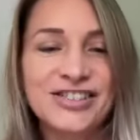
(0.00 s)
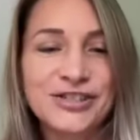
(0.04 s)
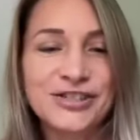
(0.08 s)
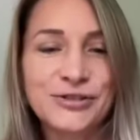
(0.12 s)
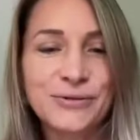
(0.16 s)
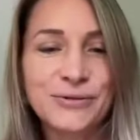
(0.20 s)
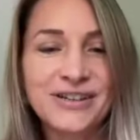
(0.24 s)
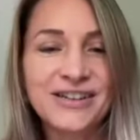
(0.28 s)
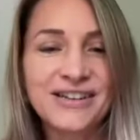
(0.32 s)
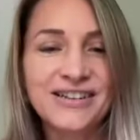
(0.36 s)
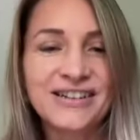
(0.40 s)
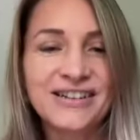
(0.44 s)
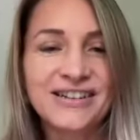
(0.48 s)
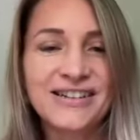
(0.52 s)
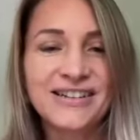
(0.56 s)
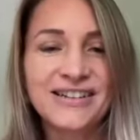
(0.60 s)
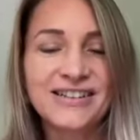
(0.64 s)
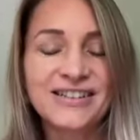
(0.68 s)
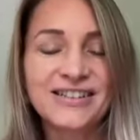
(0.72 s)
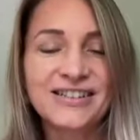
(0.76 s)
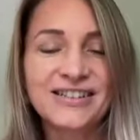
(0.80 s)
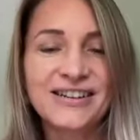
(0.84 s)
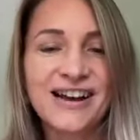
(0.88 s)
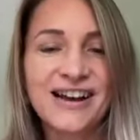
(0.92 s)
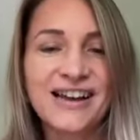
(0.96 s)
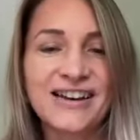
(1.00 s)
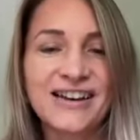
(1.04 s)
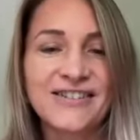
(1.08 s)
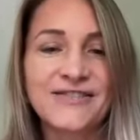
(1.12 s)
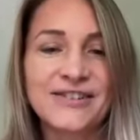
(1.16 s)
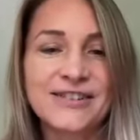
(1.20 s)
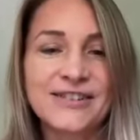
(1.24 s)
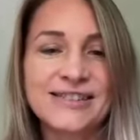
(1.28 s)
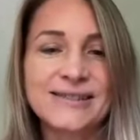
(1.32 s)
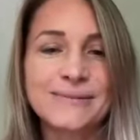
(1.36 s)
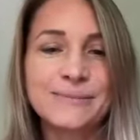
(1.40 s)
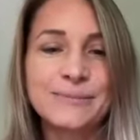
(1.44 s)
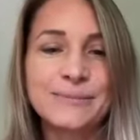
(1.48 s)
Do you want to kind of
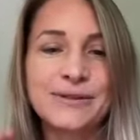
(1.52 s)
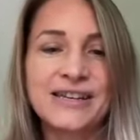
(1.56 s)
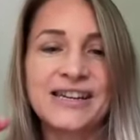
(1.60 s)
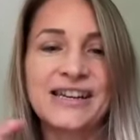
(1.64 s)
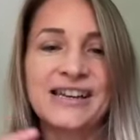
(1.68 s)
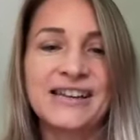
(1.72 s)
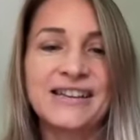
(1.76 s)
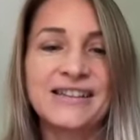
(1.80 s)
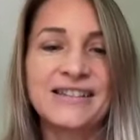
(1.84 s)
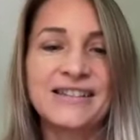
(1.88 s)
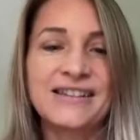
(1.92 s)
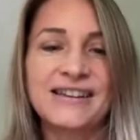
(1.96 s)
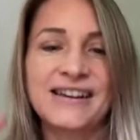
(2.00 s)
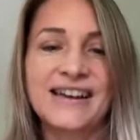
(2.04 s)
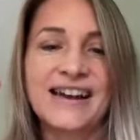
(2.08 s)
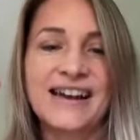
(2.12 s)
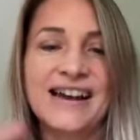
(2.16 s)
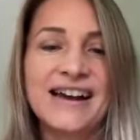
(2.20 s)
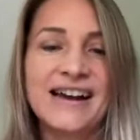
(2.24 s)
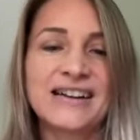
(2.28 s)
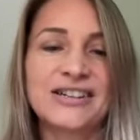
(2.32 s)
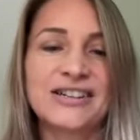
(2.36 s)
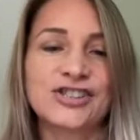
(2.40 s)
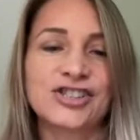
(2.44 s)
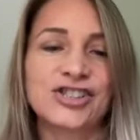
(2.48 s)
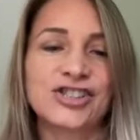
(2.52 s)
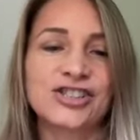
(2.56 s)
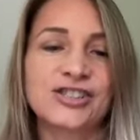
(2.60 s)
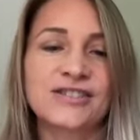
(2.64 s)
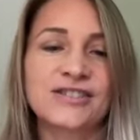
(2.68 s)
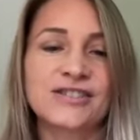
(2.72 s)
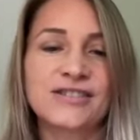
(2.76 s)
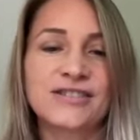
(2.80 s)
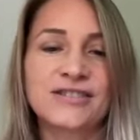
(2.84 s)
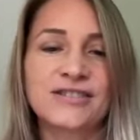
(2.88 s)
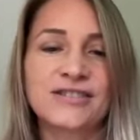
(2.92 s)
explain the cash?